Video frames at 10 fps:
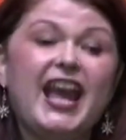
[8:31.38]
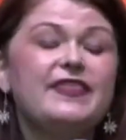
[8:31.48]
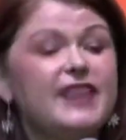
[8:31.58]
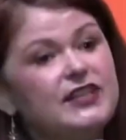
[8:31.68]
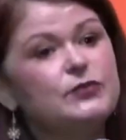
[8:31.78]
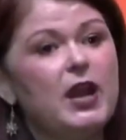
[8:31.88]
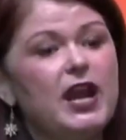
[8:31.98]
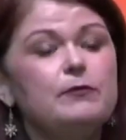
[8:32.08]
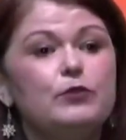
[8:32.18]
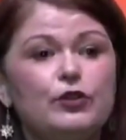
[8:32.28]
And that's
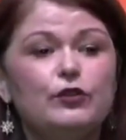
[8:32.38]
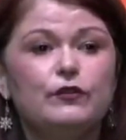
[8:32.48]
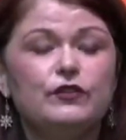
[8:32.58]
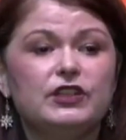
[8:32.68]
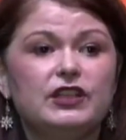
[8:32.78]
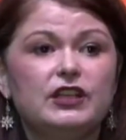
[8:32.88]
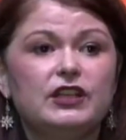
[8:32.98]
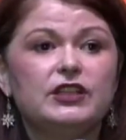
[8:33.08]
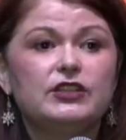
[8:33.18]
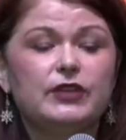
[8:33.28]
why I moved
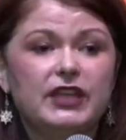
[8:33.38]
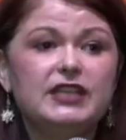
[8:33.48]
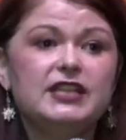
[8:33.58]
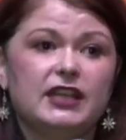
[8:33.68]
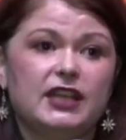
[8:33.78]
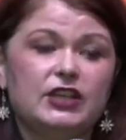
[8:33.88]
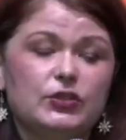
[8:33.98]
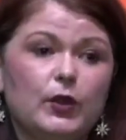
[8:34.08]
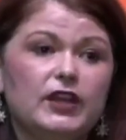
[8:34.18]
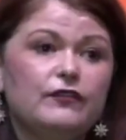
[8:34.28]
to India in
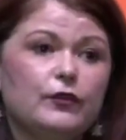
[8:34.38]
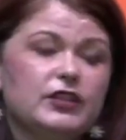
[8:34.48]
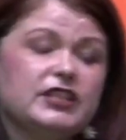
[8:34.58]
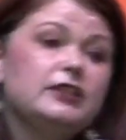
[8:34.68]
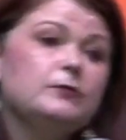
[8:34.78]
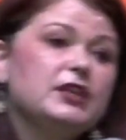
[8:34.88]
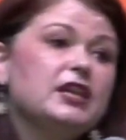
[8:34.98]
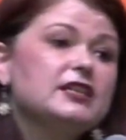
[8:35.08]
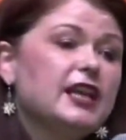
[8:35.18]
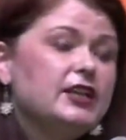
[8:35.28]
2014,
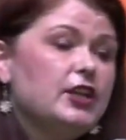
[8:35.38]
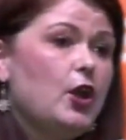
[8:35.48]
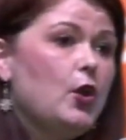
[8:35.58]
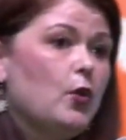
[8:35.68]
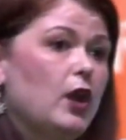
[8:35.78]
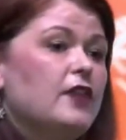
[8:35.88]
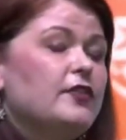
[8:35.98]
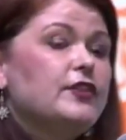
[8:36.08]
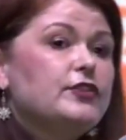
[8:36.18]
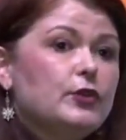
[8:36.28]
because I know
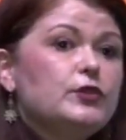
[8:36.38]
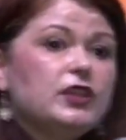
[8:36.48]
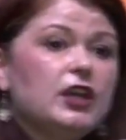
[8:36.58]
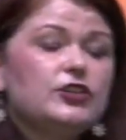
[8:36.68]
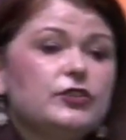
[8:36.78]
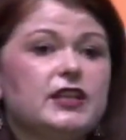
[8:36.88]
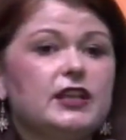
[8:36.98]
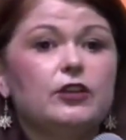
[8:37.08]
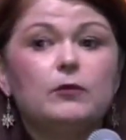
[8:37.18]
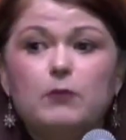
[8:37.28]
that those countries
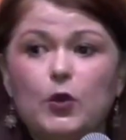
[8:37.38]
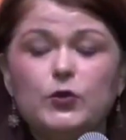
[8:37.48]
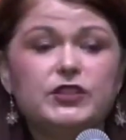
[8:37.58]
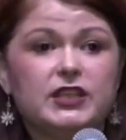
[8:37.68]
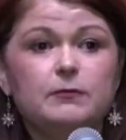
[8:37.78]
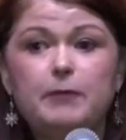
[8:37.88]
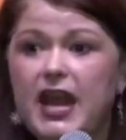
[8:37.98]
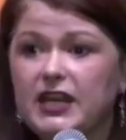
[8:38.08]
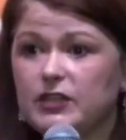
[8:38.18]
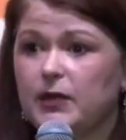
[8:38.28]
that are most
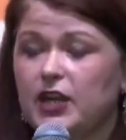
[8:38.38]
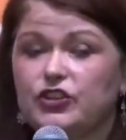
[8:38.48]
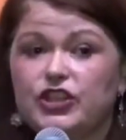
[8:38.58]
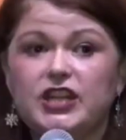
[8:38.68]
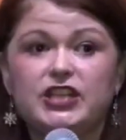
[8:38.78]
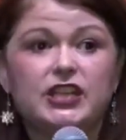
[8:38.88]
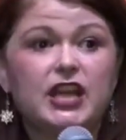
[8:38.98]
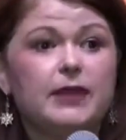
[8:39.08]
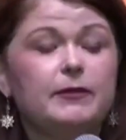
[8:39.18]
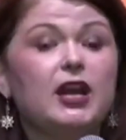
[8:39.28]
impacted by a changing
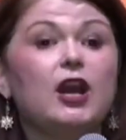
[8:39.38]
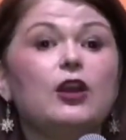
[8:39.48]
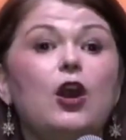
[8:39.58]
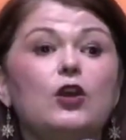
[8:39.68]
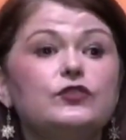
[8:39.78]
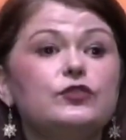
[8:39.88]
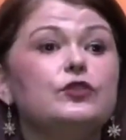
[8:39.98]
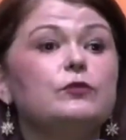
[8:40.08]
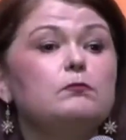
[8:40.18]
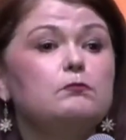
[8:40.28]
climate are also
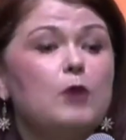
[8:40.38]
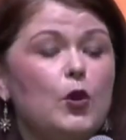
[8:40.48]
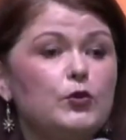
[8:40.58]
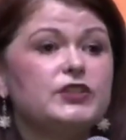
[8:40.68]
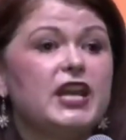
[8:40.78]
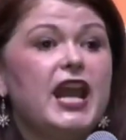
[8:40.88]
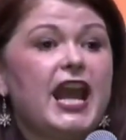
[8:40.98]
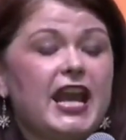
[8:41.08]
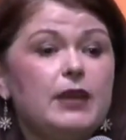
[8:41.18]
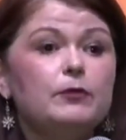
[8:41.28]
the most
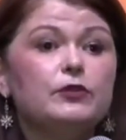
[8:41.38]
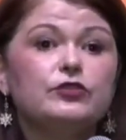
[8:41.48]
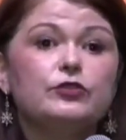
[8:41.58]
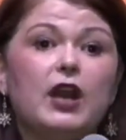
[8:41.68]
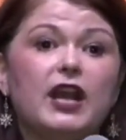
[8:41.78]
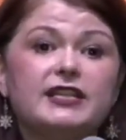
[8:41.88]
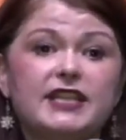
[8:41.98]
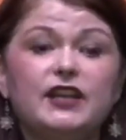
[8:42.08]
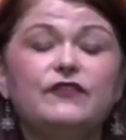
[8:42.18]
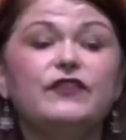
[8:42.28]
able to
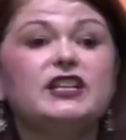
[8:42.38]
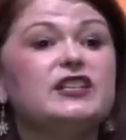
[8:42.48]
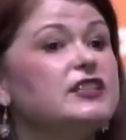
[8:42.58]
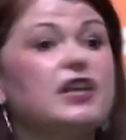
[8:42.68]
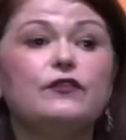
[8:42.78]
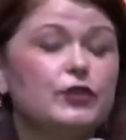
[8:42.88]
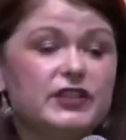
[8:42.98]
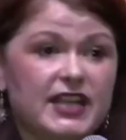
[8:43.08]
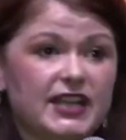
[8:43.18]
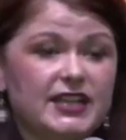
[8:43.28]
identify
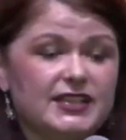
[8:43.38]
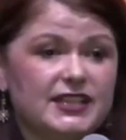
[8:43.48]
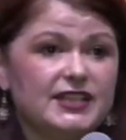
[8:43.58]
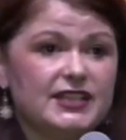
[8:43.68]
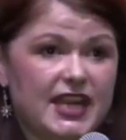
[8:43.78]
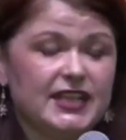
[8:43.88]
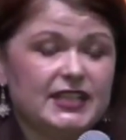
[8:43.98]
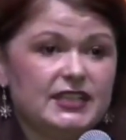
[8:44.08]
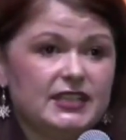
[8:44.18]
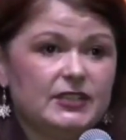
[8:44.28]
discoveries that can sustain it.